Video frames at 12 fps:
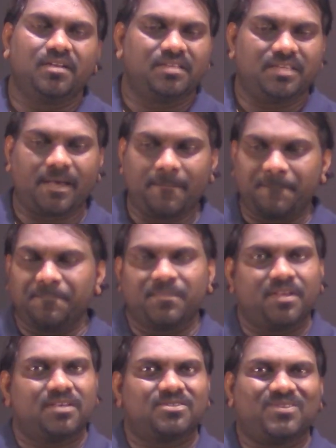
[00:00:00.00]
Yeah,
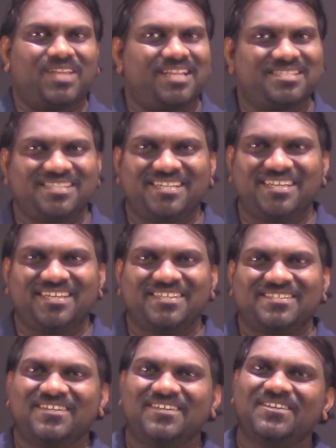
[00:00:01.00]
so that's it.
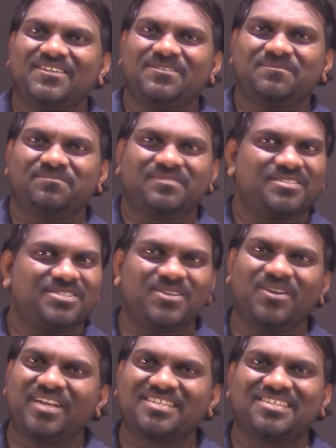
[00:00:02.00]
So see you on
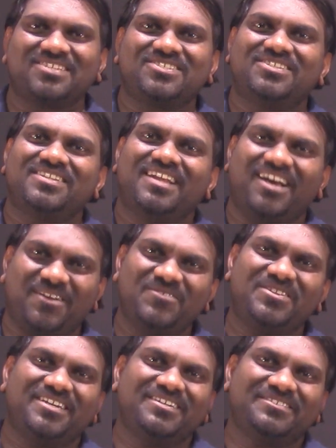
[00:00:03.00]
next section. Arun
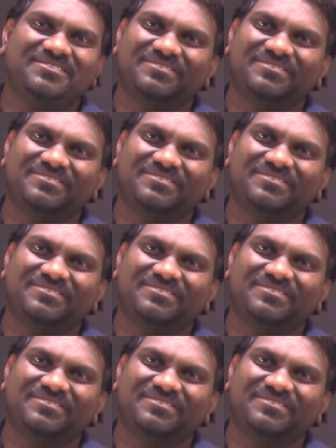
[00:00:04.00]
here.